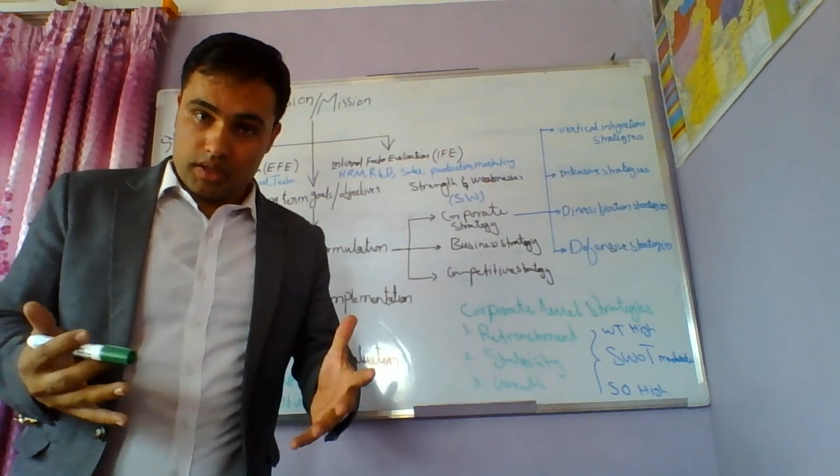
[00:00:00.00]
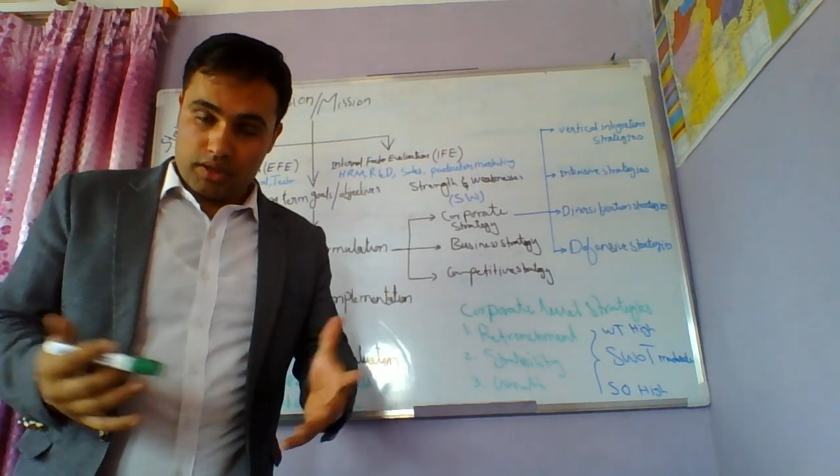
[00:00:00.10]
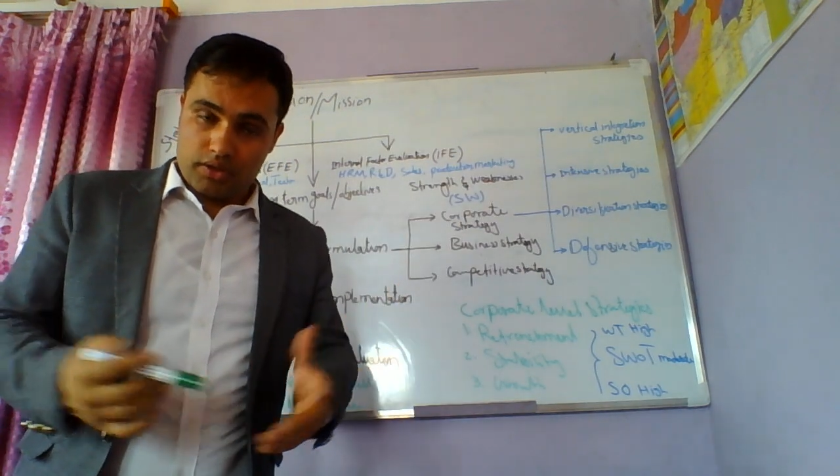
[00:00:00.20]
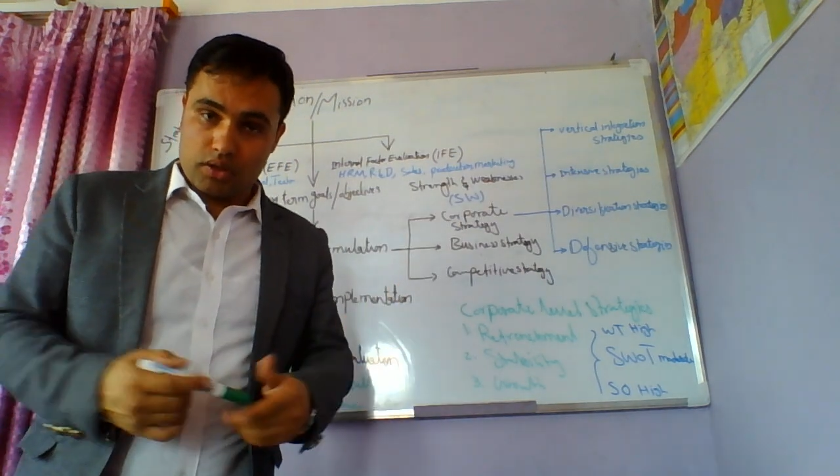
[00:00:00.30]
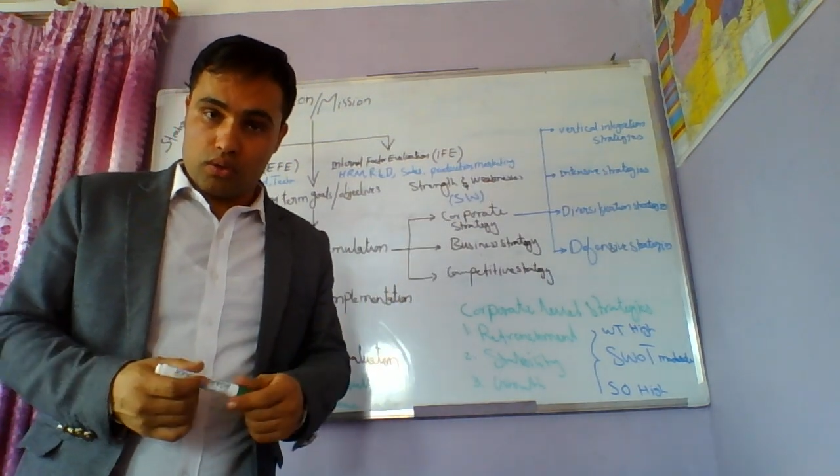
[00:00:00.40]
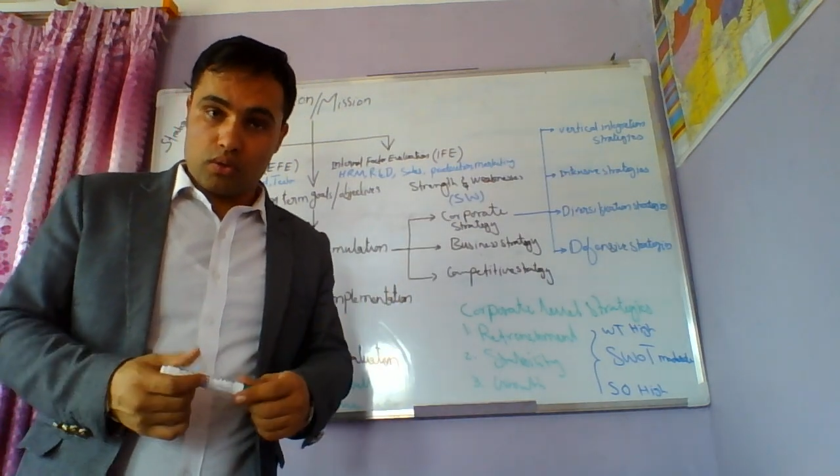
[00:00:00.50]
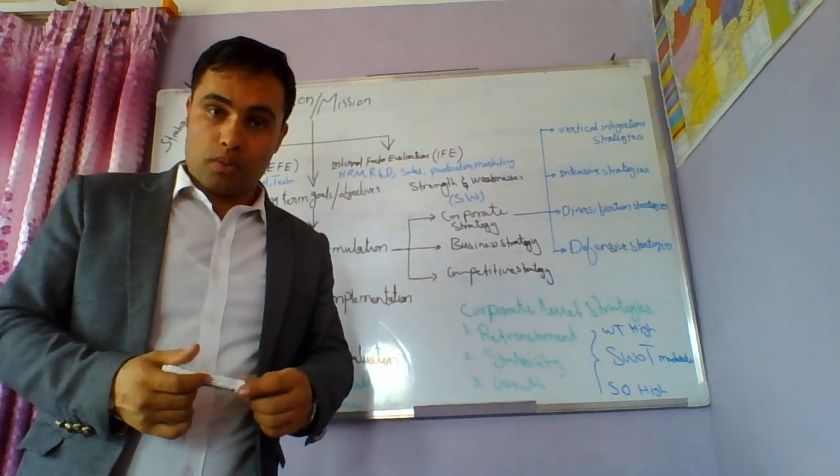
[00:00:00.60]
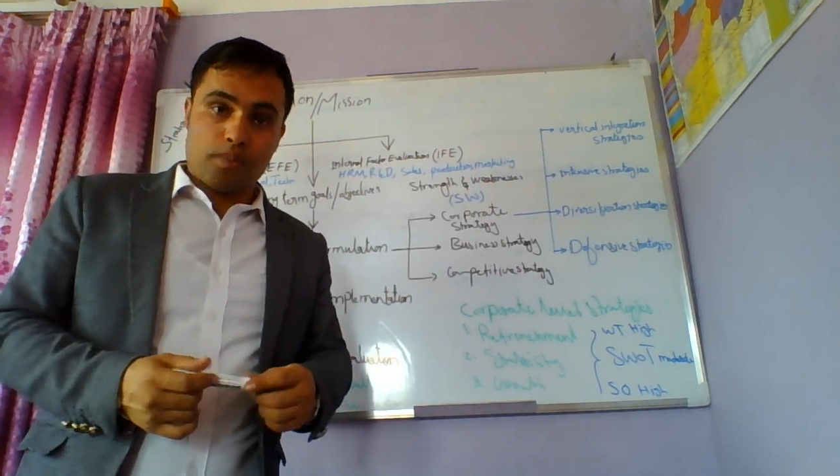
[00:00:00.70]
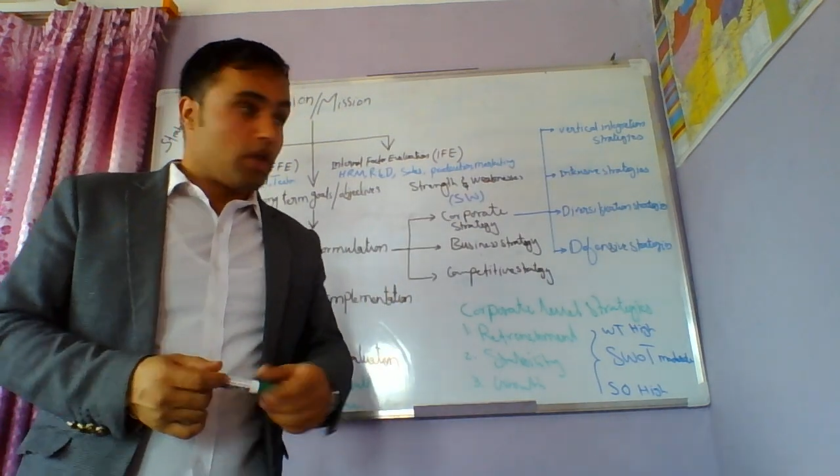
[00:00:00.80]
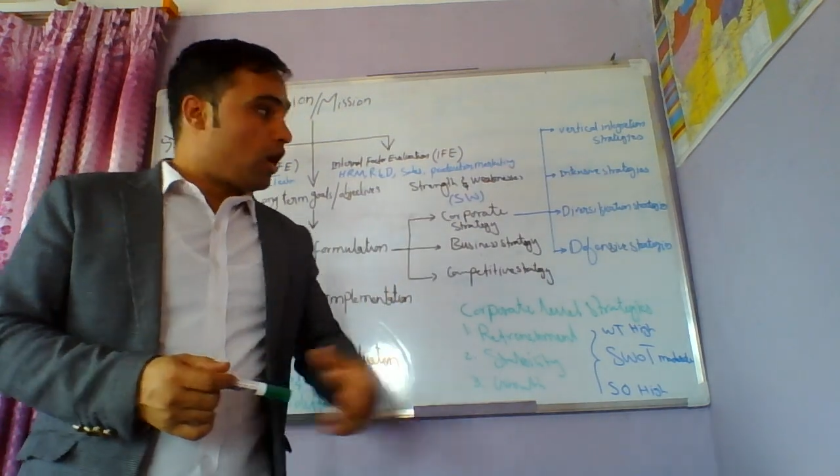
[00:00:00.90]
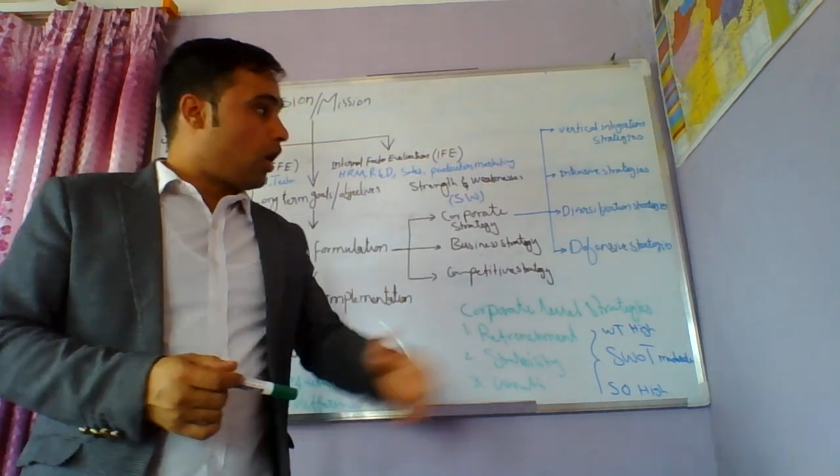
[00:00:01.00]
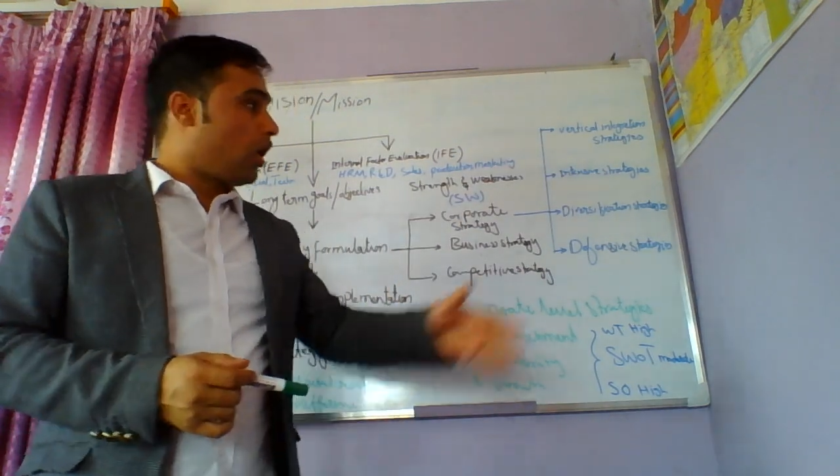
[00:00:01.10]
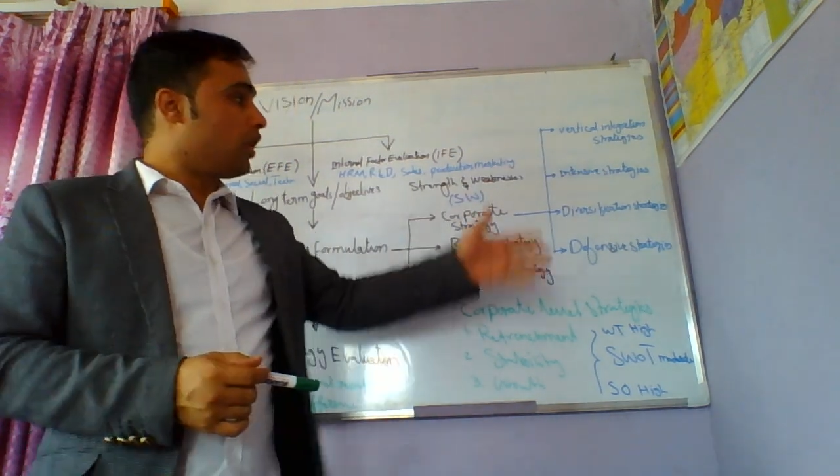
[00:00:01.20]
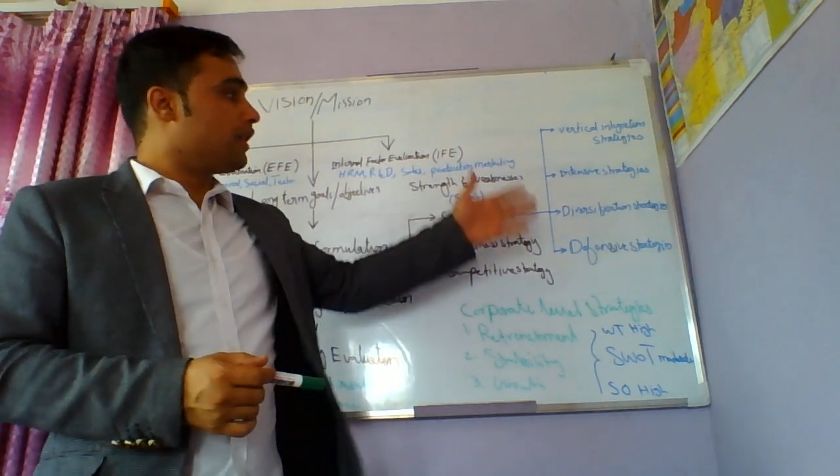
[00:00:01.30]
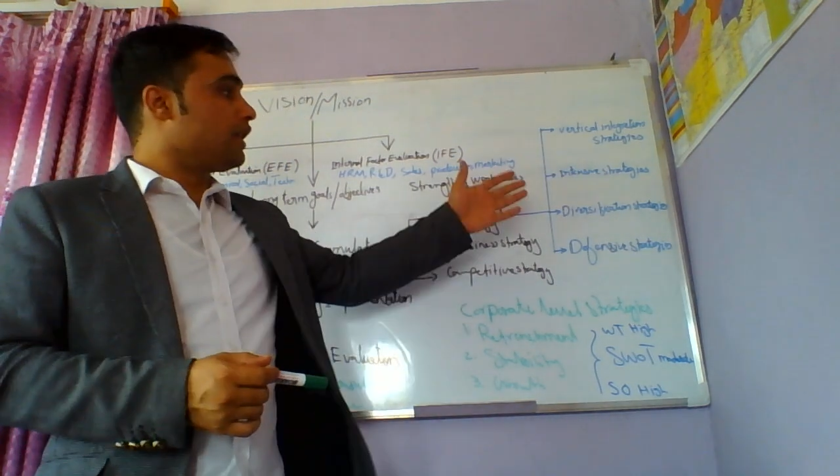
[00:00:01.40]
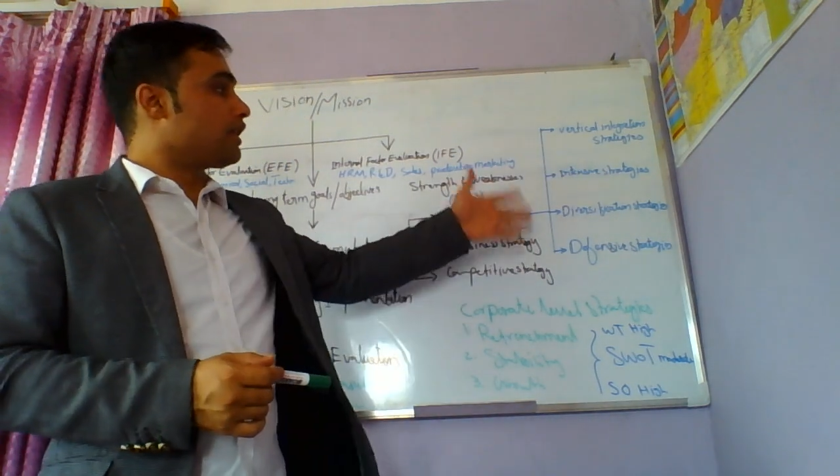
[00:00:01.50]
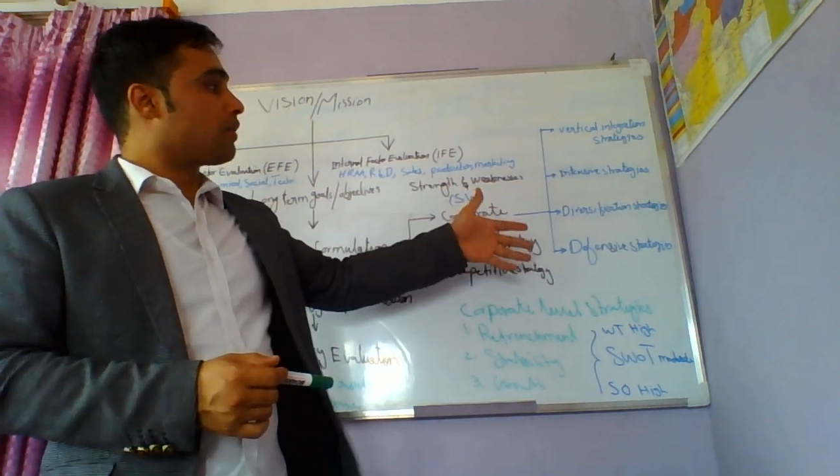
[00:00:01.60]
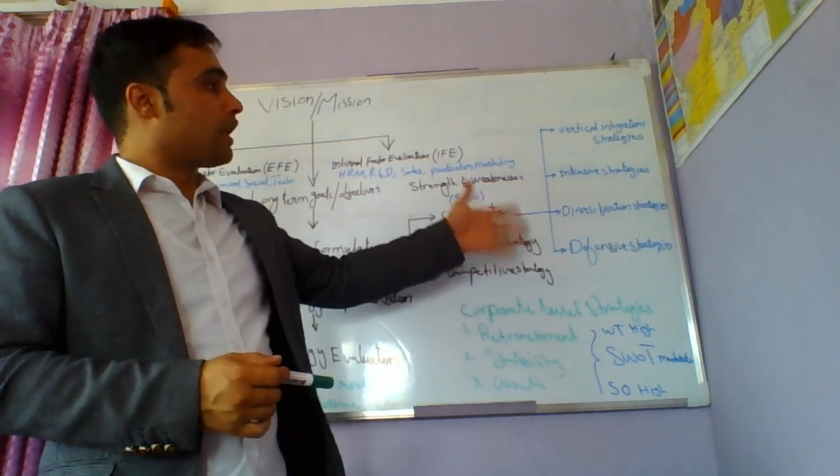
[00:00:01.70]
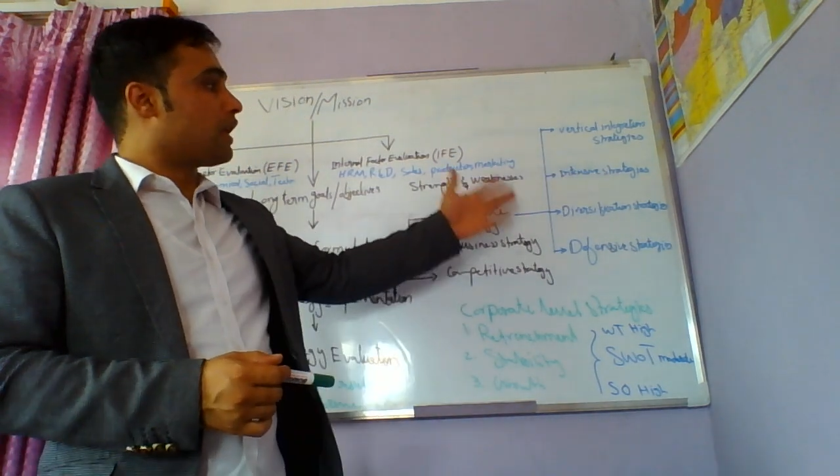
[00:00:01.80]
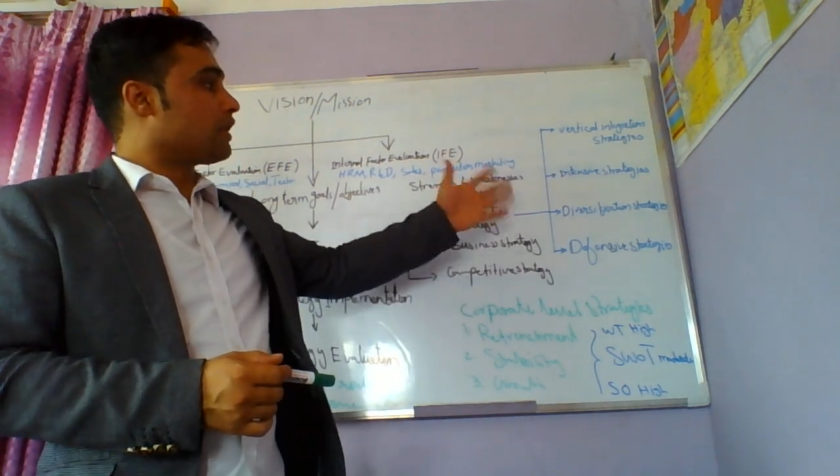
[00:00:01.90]
So all these
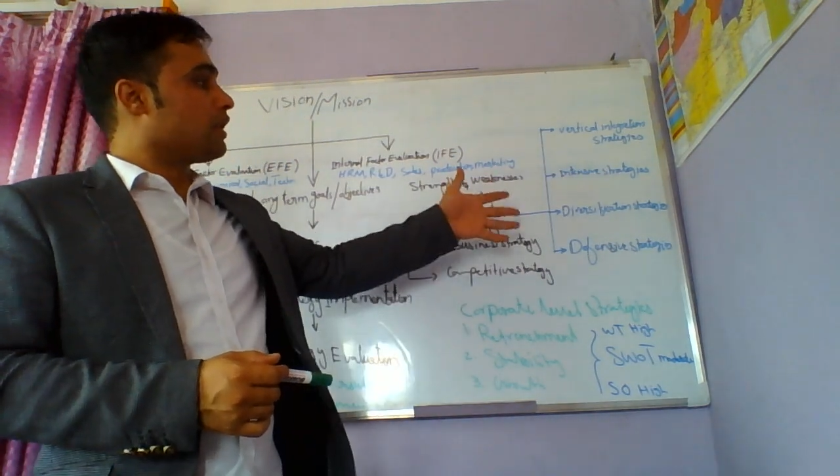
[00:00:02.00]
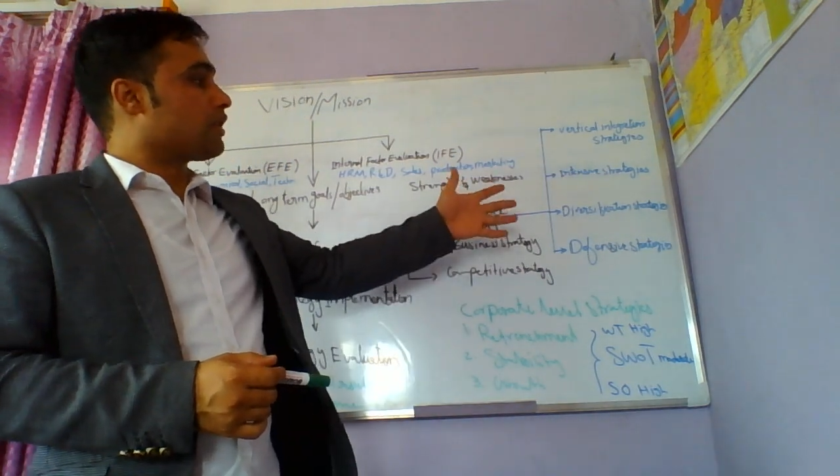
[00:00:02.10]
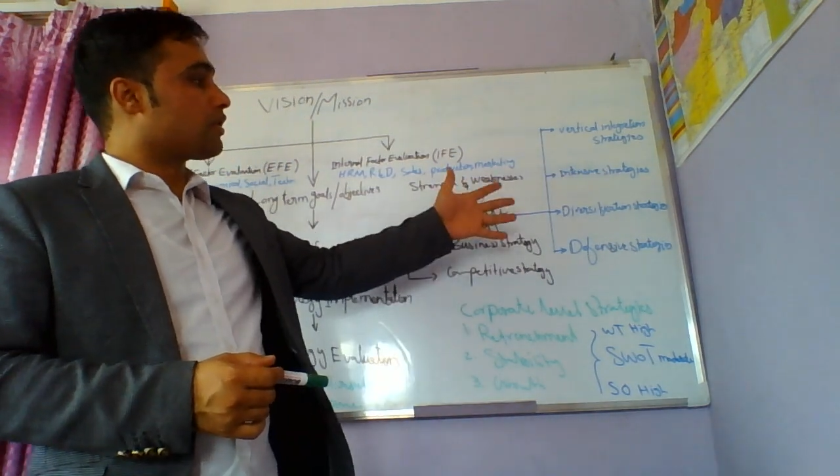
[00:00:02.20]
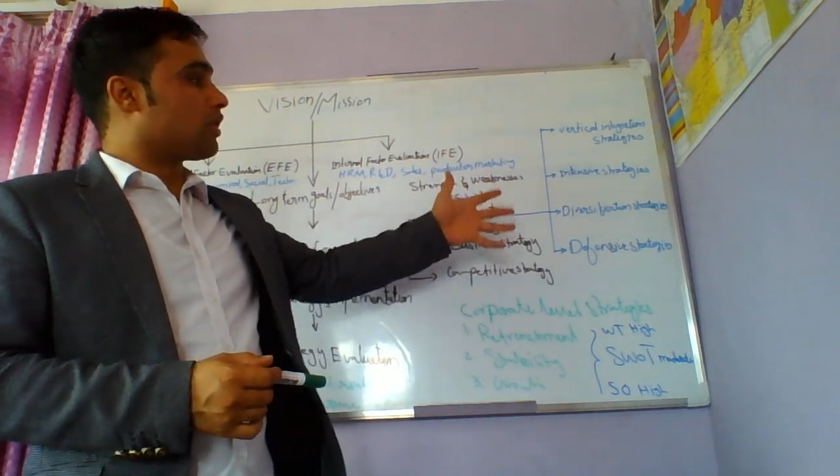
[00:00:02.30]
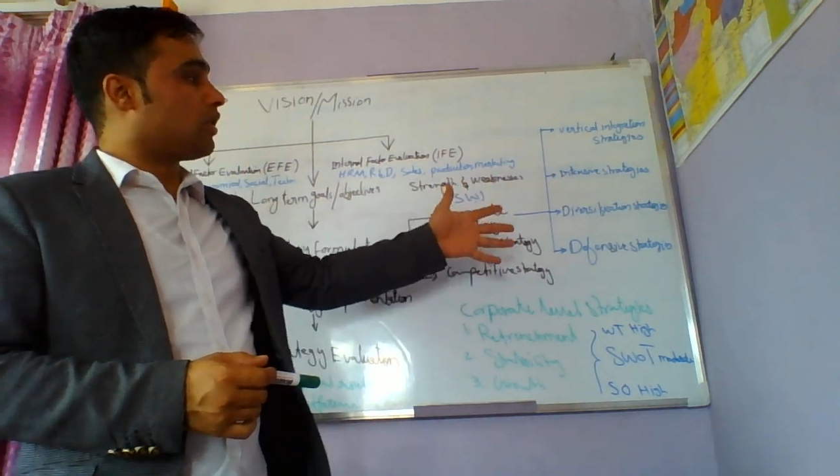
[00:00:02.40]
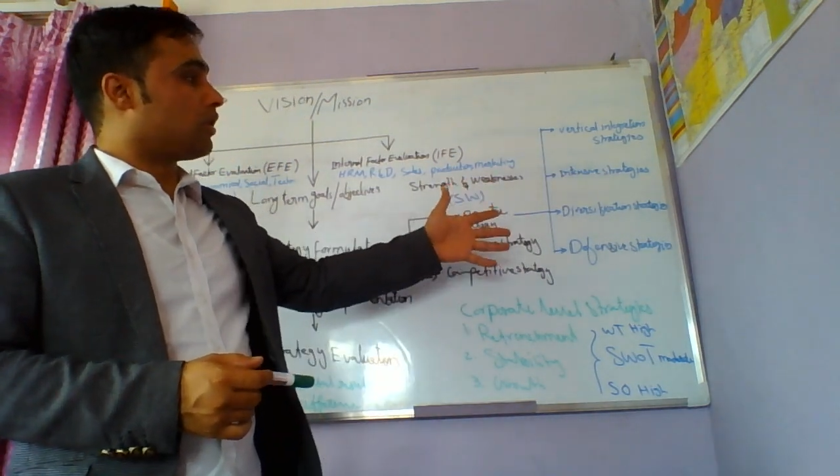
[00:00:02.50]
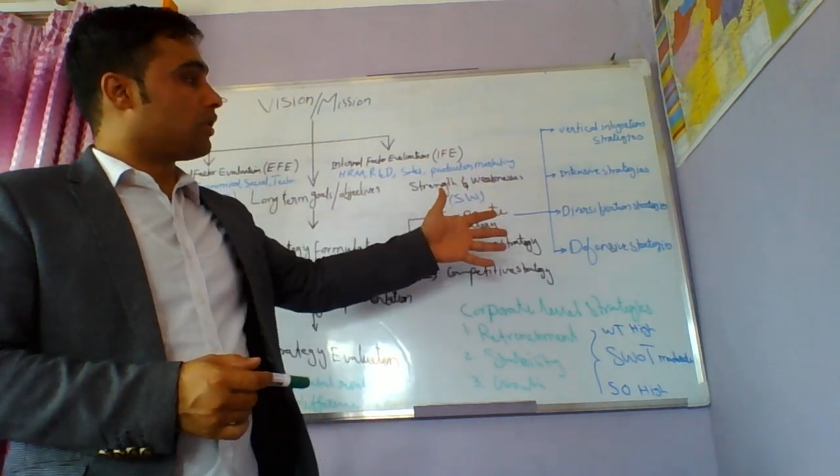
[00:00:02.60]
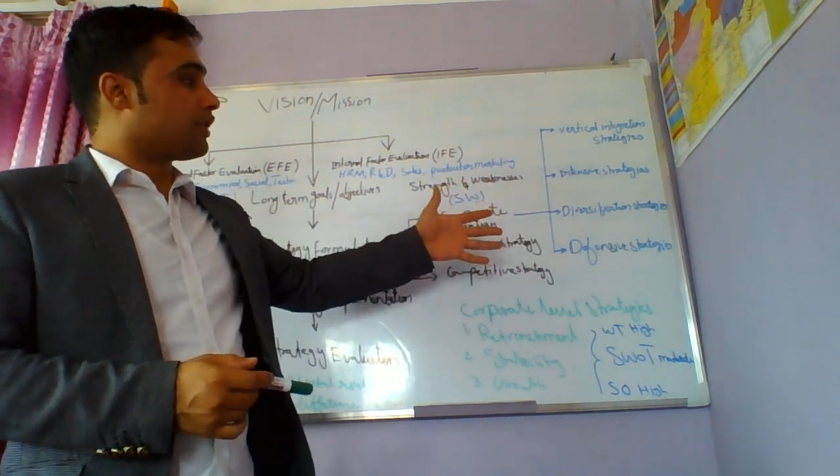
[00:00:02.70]
strategies are